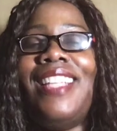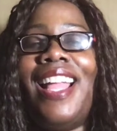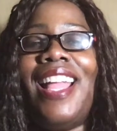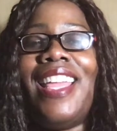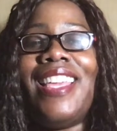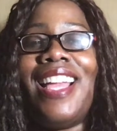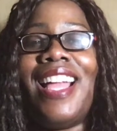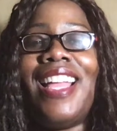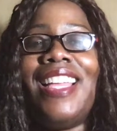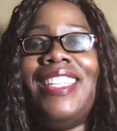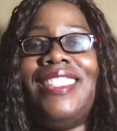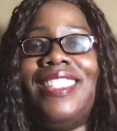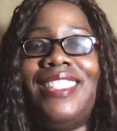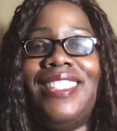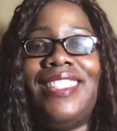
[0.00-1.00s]
Hi
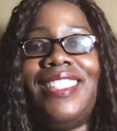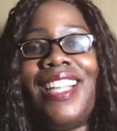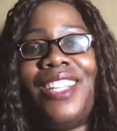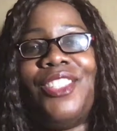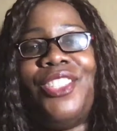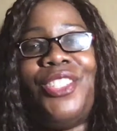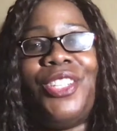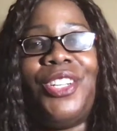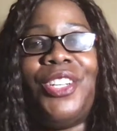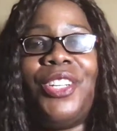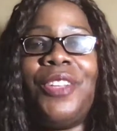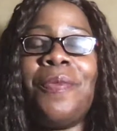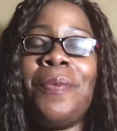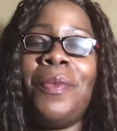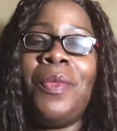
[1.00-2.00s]
guys, this is Dr.
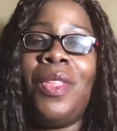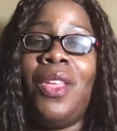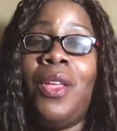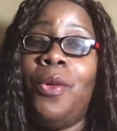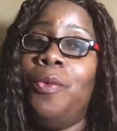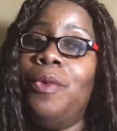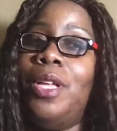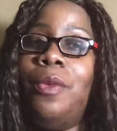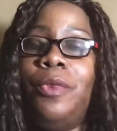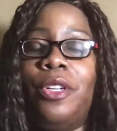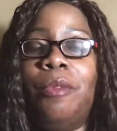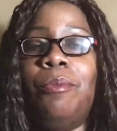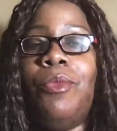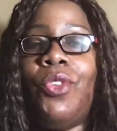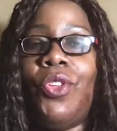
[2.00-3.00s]
Turner. Well,
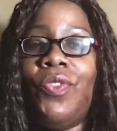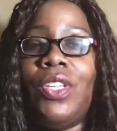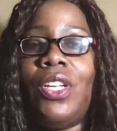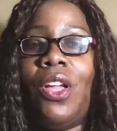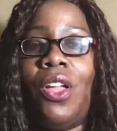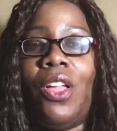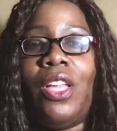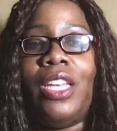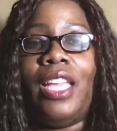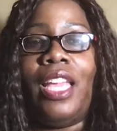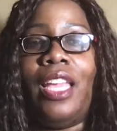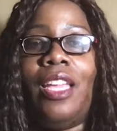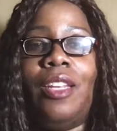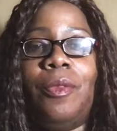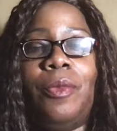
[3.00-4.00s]
we're moving on
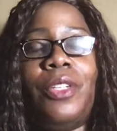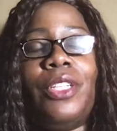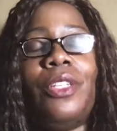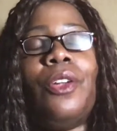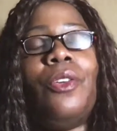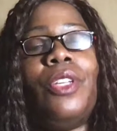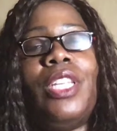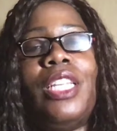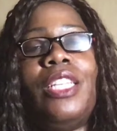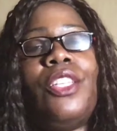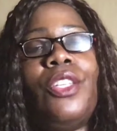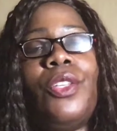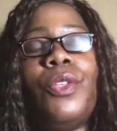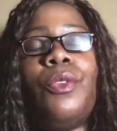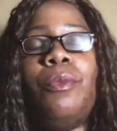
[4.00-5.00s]
and we're going
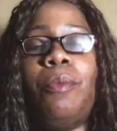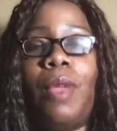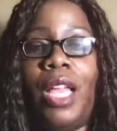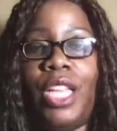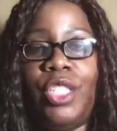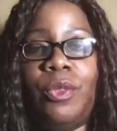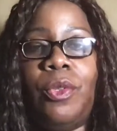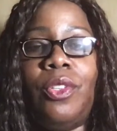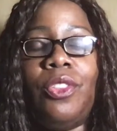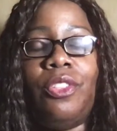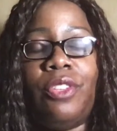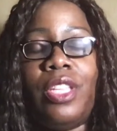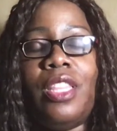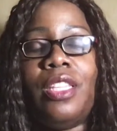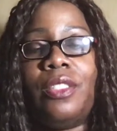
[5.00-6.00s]
into Module
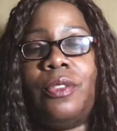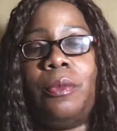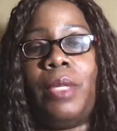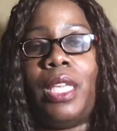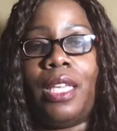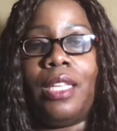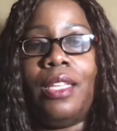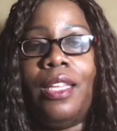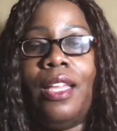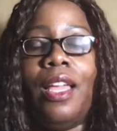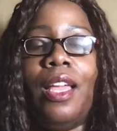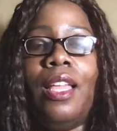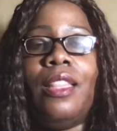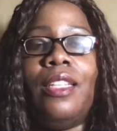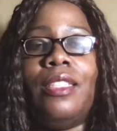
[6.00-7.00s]
3 this week.
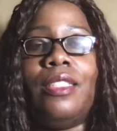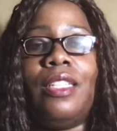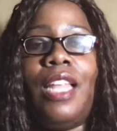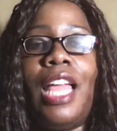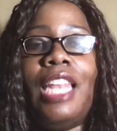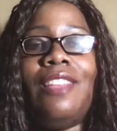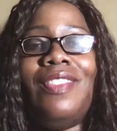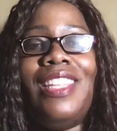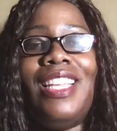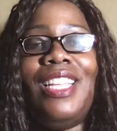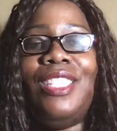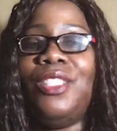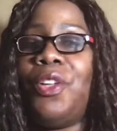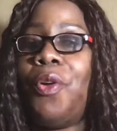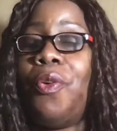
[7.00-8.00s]
There's a lot of
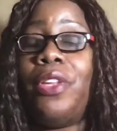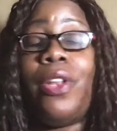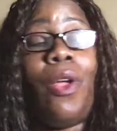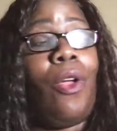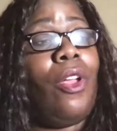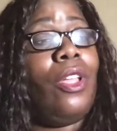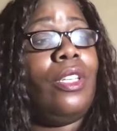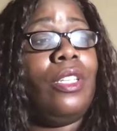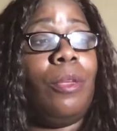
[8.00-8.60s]
things going on.